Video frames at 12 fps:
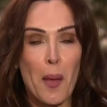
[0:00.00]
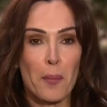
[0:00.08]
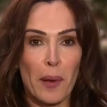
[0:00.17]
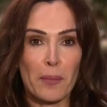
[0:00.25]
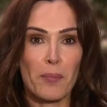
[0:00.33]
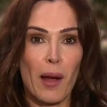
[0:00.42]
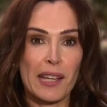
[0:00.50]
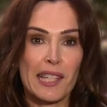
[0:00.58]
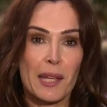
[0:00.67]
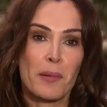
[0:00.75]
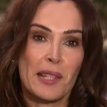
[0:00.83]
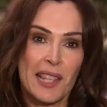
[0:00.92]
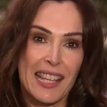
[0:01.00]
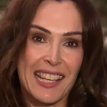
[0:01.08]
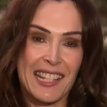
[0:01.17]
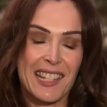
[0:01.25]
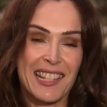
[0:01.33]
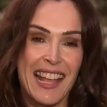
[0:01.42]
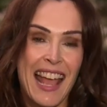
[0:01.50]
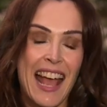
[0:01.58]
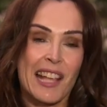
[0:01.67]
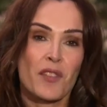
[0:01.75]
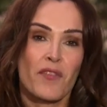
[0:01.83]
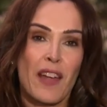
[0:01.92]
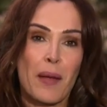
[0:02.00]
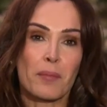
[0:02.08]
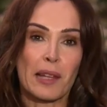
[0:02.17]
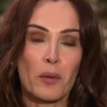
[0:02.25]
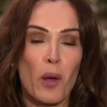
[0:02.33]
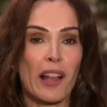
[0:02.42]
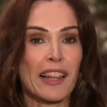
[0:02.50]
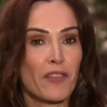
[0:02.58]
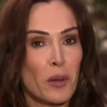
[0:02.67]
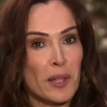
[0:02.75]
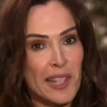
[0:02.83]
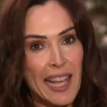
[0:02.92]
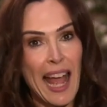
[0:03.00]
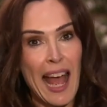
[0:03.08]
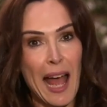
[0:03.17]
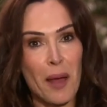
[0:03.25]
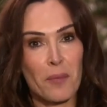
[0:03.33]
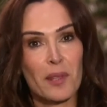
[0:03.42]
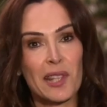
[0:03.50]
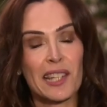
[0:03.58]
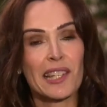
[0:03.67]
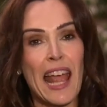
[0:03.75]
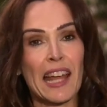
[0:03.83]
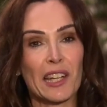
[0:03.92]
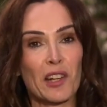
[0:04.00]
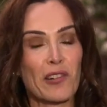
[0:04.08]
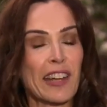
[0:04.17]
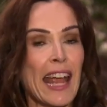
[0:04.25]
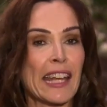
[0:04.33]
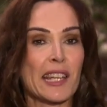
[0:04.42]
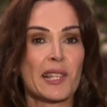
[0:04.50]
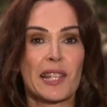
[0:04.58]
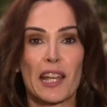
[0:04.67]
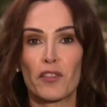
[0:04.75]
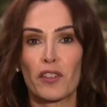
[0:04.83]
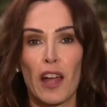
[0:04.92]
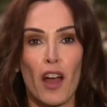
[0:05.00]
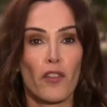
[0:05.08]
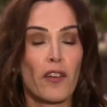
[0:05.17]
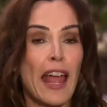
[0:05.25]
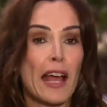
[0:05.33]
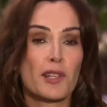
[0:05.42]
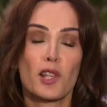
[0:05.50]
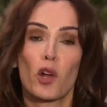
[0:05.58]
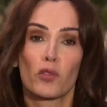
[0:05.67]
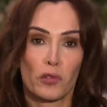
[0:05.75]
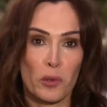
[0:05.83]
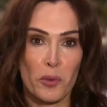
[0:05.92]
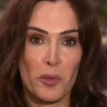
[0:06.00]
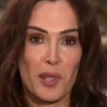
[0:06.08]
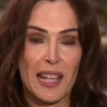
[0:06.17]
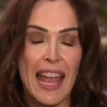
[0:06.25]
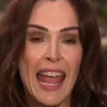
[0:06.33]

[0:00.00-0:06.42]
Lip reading: But my tip is this: as a family, while everyone's calm, sit down and create a set of household rules.